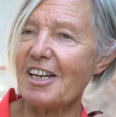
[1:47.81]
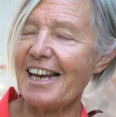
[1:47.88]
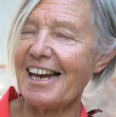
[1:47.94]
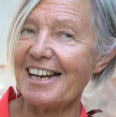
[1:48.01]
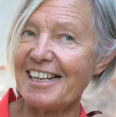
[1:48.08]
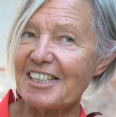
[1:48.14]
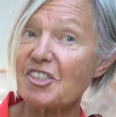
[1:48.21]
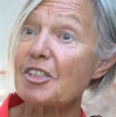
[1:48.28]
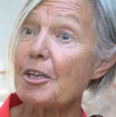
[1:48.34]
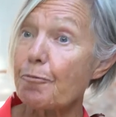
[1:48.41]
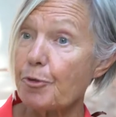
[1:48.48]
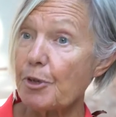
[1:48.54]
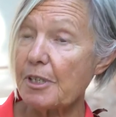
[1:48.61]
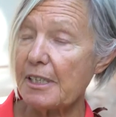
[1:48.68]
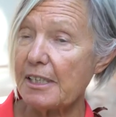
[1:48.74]
has
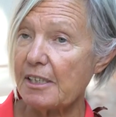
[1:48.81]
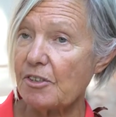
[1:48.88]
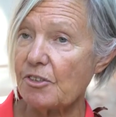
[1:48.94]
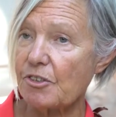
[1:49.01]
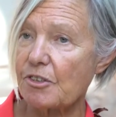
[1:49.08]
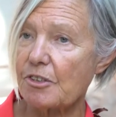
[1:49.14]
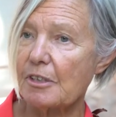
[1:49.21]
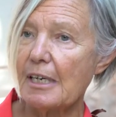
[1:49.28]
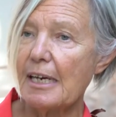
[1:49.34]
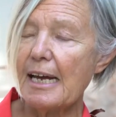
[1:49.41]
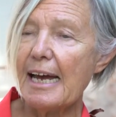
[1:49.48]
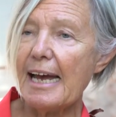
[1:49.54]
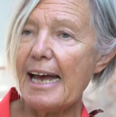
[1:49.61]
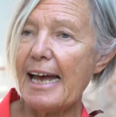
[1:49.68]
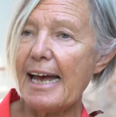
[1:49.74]
different needs,
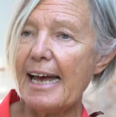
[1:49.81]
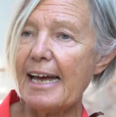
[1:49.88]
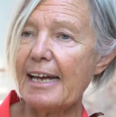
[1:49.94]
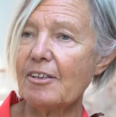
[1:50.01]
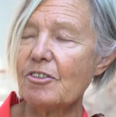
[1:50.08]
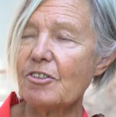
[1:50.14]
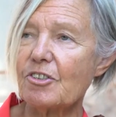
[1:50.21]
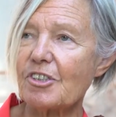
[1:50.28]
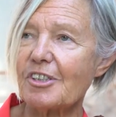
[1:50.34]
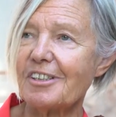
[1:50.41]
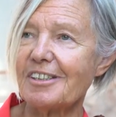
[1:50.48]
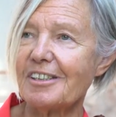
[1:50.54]
and